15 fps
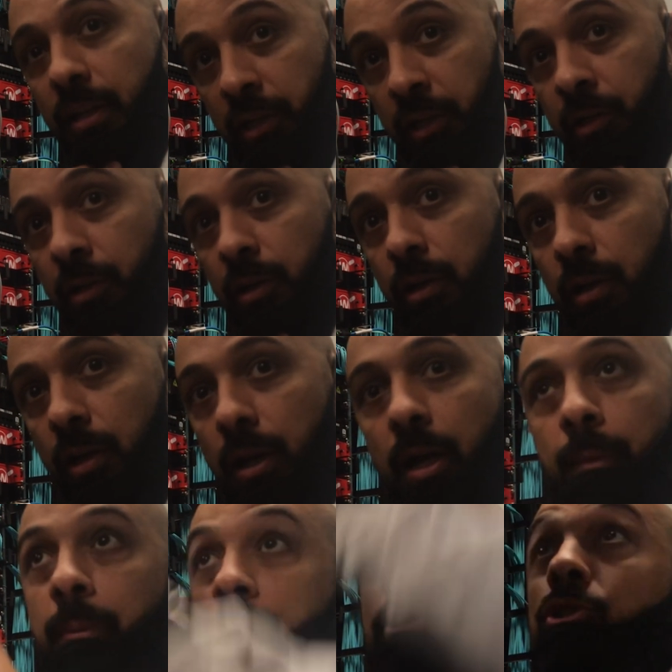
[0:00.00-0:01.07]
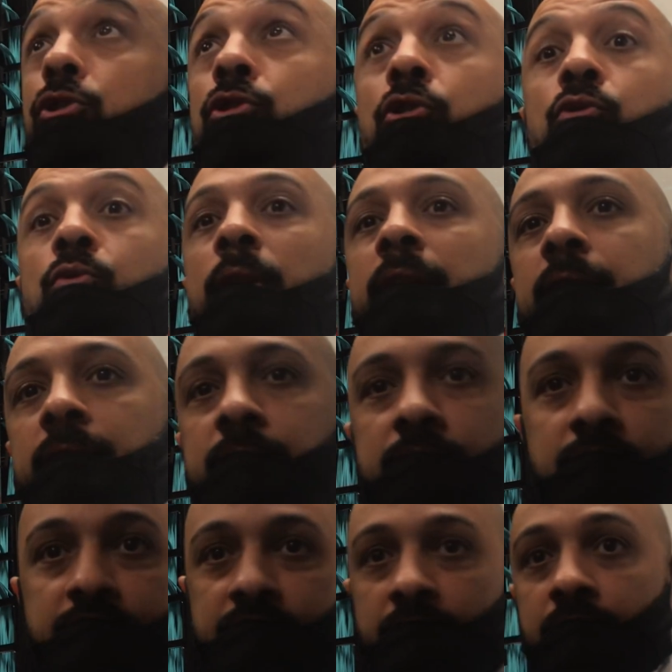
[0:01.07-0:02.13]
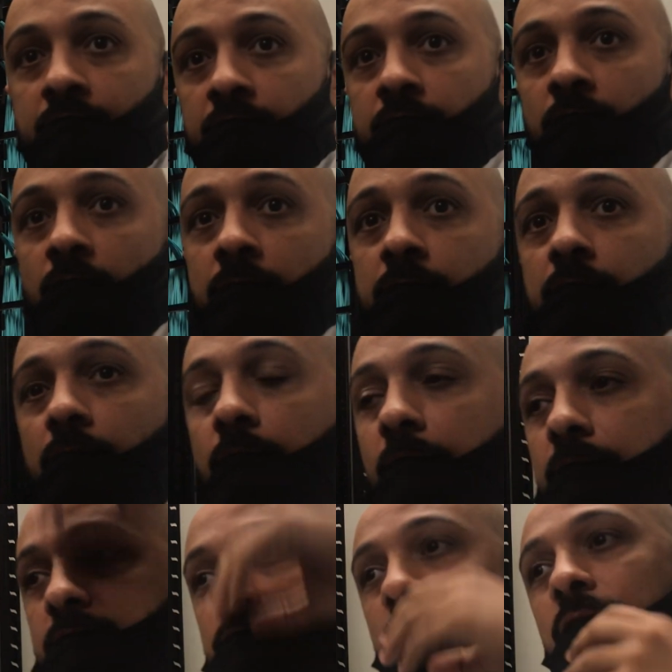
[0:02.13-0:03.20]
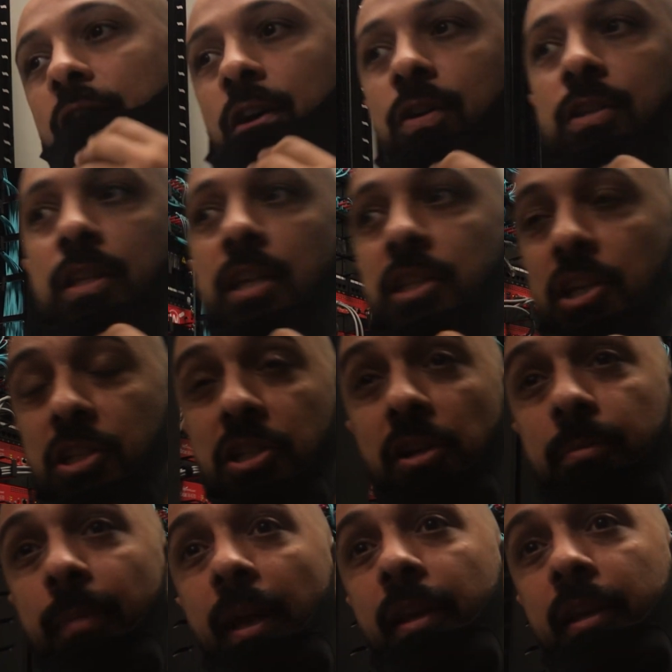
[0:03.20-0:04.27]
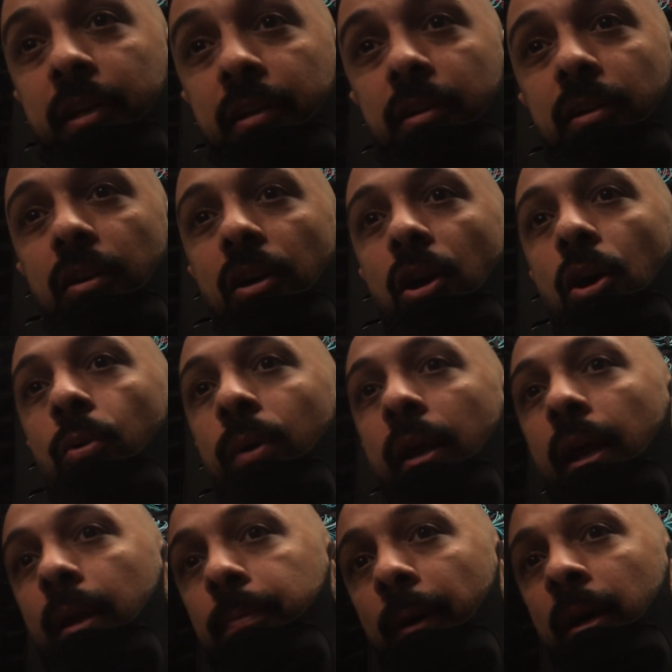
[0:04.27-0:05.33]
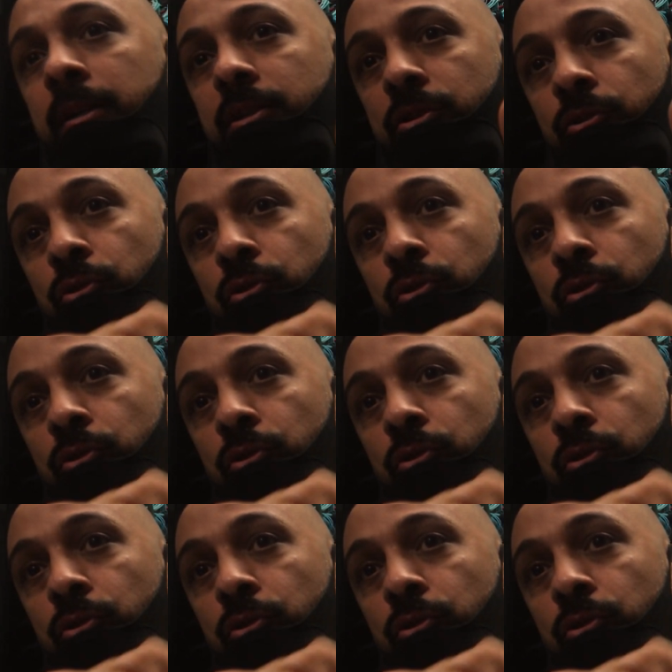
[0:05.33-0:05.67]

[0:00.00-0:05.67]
here, but you don't know where in the ceiling, right? So the gentleman here will help us to